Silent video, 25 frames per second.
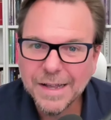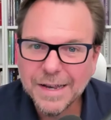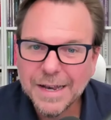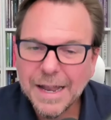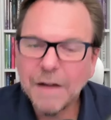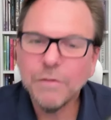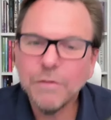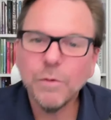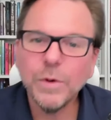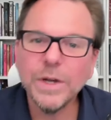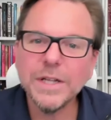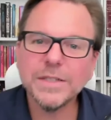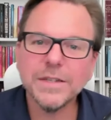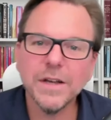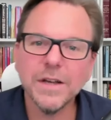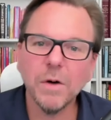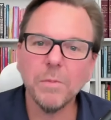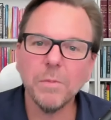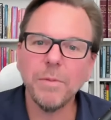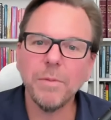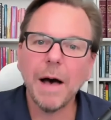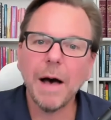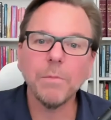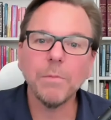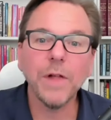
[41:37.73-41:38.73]
Now, if we
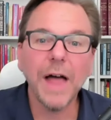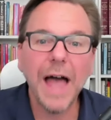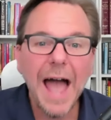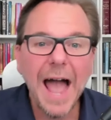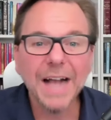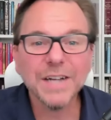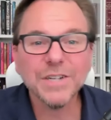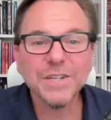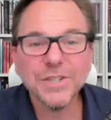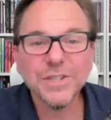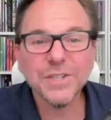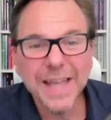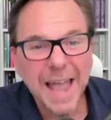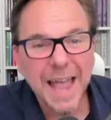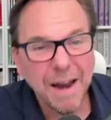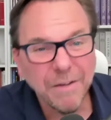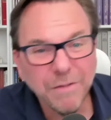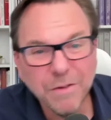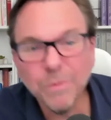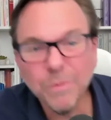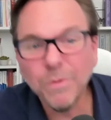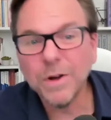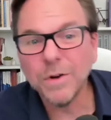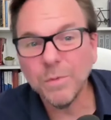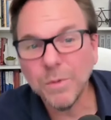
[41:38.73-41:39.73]
tell Bob, well, actually,
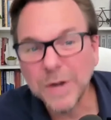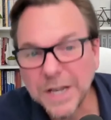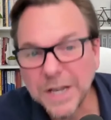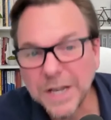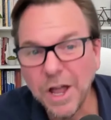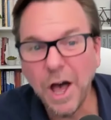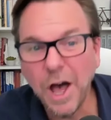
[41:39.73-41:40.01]
everyone we